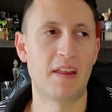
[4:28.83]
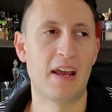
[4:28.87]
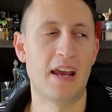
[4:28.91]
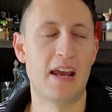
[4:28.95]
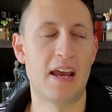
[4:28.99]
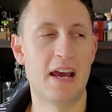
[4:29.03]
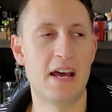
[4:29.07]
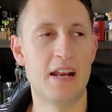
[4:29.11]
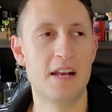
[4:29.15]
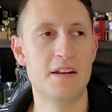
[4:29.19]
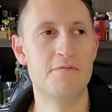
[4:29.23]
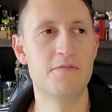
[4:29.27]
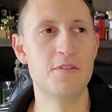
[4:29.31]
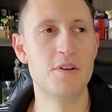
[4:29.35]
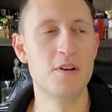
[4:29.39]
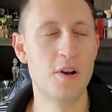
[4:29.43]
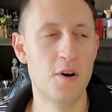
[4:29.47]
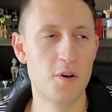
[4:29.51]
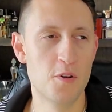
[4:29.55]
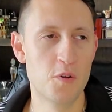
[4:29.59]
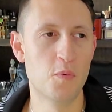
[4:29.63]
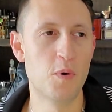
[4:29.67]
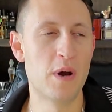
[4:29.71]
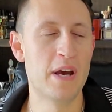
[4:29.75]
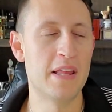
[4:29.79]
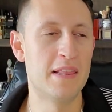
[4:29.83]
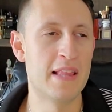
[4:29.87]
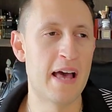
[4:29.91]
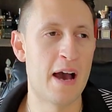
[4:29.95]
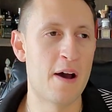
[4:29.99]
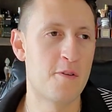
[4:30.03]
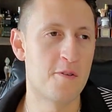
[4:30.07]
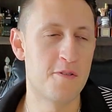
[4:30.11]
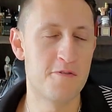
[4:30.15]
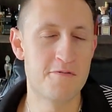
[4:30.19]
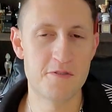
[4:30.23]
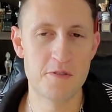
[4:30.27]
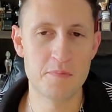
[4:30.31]
And if you know the way
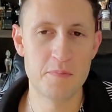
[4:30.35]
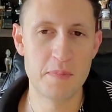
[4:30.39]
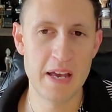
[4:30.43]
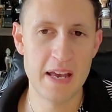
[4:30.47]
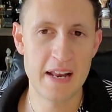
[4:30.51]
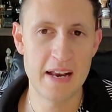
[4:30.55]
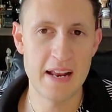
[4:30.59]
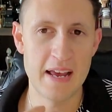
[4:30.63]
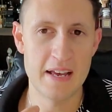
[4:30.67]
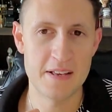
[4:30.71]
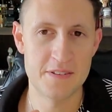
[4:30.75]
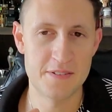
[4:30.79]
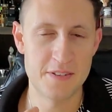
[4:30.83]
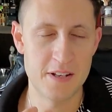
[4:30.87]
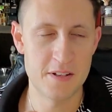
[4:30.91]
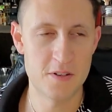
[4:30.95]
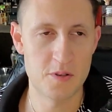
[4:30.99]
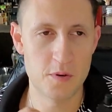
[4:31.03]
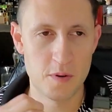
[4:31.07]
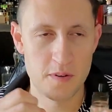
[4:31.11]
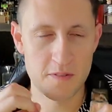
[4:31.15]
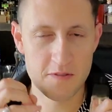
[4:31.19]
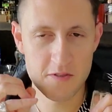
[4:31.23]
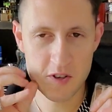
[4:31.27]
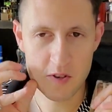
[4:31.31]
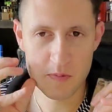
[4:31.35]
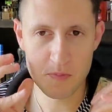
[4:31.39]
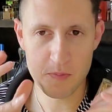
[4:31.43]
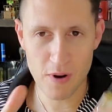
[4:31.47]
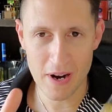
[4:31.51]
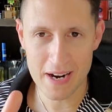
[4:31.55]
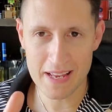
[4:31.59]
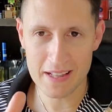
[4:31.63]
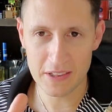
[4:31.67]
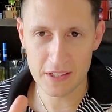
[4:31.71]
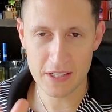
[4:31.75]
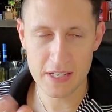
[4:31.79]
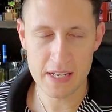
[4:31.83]
Lauder for Men has that sort of
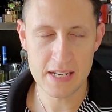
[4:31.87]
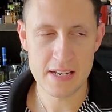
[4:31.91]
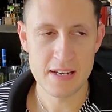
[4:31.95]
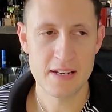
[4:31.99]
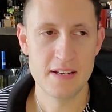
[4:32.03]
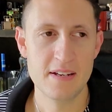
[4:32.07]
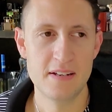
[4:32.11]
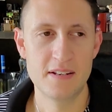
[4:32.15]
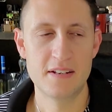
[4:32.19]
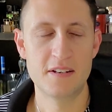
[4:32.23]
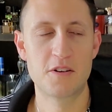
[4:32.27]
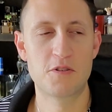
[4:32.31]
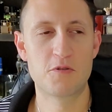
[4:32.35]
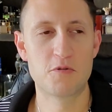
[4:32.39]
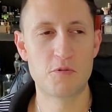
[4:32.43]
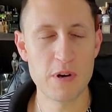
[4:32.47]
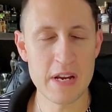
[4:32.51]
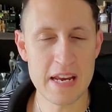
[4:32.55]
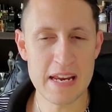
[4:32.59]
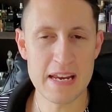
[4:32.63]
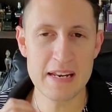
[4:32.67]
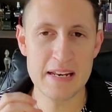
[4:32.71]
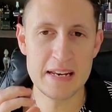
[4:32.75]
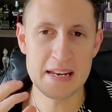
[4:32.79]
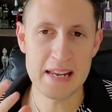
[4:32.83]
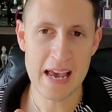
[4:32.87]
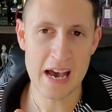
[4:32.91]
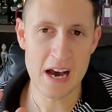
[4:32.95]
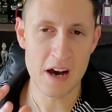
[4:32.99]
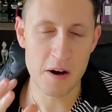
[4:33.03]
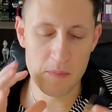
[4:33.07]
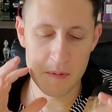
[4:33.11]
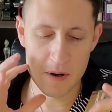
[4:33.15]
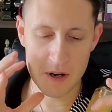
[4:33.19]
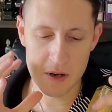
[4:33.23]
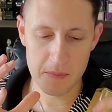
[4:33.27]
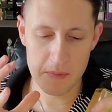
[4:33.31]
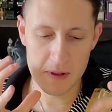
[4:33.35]
sprightly green
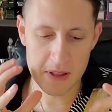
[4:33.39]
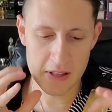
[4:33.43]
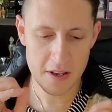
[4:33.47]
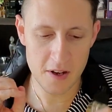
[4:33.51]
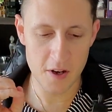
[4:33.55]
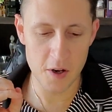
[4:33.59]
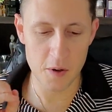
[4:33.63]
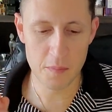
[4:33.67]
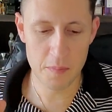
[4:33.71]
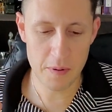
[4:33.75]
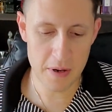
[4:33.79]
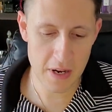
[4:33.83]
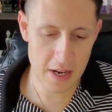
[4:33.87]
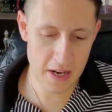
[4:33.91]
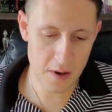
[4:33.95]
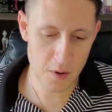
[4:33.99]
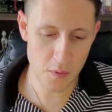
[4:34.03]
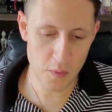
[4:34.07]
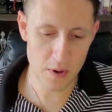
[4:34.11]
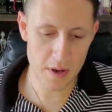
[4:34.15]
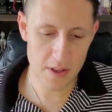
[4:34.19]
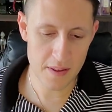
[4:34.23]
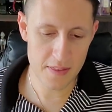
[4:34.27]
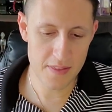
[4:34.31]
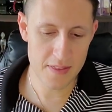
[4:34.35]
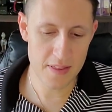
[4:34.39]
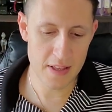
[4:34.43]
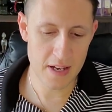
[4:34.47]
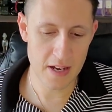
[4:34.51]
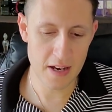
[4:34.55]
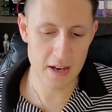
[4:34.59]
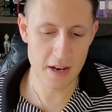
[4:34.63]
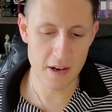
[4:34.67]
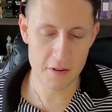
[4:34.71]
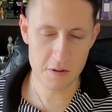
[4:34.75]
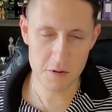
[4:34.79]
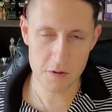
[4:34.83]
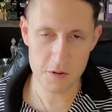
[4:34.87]
galbanum in the opening with
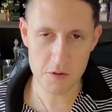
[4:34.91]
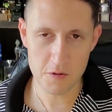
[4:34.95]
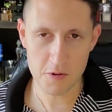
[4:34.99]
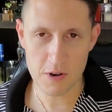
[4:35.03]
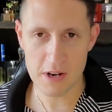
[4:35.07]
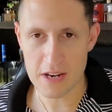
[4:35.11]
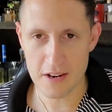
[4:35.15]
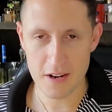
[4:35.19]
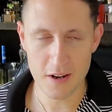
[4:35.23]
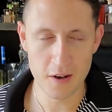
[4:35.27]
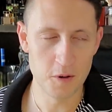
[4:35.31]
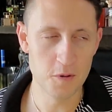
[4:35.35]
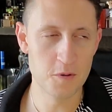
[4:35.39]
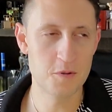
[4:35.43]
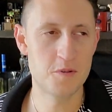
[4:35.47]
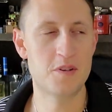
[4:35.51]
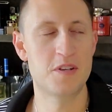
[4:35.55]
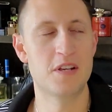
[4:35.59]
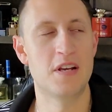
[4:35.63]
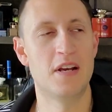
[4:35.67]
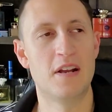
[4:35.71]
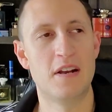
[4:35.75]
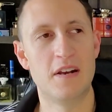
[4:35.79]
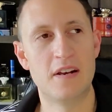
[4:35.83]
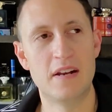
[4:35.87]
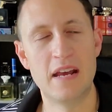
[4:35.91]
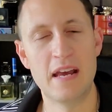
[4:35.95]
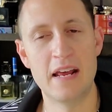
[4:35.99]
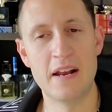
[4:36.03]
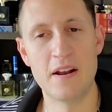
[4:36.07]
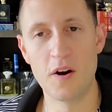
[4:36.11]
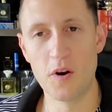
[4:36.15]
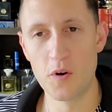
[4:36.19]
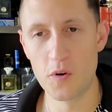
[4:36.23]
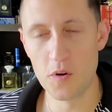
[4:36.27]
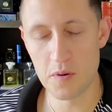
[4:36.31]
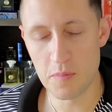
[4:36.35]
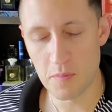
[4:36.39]
uh, other green notes and,
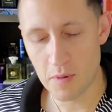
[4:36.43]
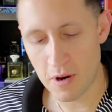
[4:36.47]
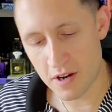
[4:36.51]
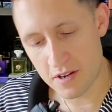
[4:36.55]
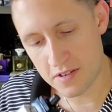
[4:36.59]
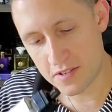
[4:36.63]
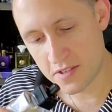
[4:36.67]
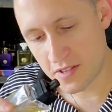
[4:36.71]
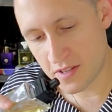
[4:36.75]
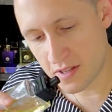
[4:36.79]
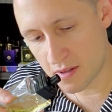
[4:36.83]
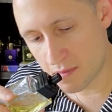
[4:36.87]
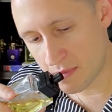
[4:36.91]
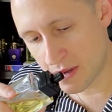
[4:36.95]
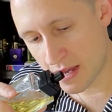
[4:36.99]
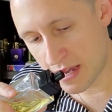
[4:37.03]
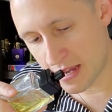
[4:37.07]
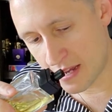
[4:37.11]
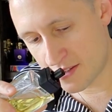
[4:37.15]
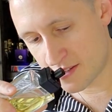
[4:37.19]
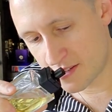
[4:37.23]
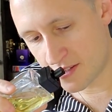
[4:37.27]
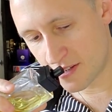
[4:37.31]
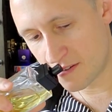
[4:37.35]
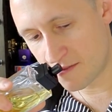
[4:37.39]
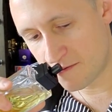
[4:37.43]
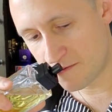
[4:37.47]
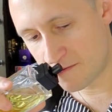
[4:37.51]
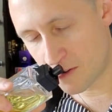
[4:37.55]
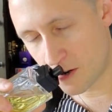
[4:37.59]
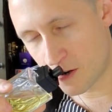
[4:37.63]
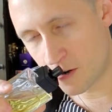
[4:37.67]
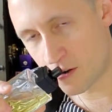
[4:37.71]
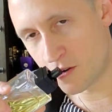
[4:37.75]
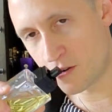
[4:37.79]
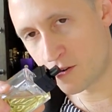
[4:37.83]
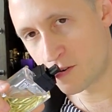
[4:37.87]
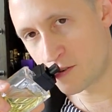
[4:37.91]
and oak moss in the base and
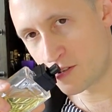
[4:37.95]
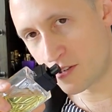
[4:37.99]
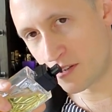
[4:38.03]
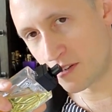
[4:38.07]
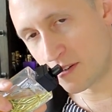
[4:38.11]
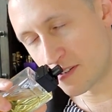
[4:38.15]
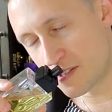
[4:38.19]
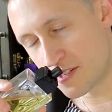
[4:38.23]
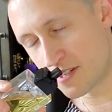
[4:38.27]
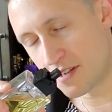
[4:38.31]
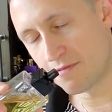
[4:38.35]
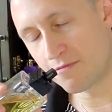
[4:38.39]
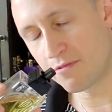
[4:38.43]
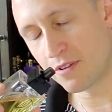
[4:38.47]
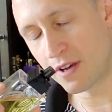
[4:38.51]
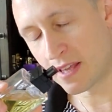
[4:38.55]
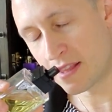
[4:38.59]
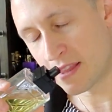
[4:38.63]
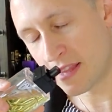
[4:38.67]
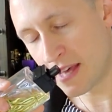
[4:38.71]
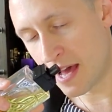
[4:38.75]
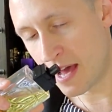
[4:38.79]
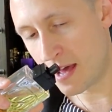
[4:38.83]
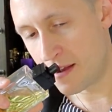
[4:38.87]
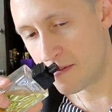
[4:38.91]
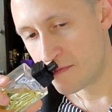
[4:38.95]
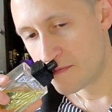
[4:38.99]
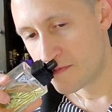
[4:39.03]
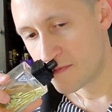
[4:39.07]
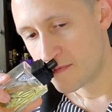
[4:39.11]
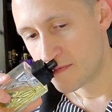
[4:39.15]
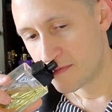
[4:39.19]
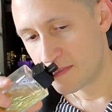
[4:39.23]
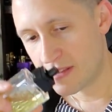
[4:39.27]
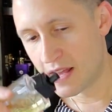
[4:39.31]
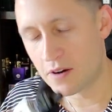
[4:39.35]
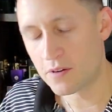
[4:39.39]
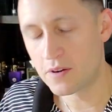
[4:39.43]
firs and stuff like that,
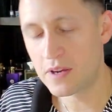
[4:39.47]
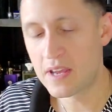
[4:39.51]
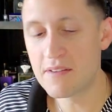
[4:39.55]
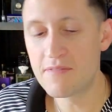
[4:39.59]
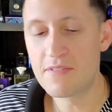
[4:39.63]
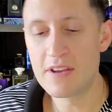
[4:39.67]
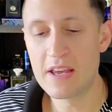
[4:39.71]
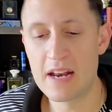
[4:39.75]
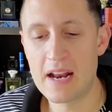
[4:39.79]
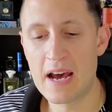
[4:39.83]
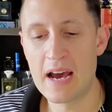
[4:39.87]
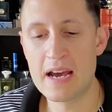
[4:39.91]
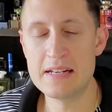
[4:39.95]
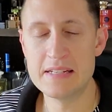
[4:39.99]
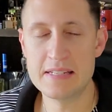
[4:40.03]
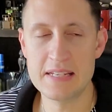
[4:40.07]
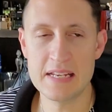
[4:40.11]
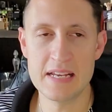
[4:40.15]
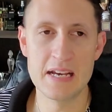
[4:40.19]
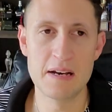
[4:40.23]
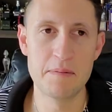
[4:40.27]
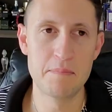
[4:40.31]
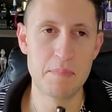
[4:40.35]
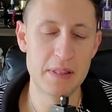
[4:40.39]
that'll give you an idea.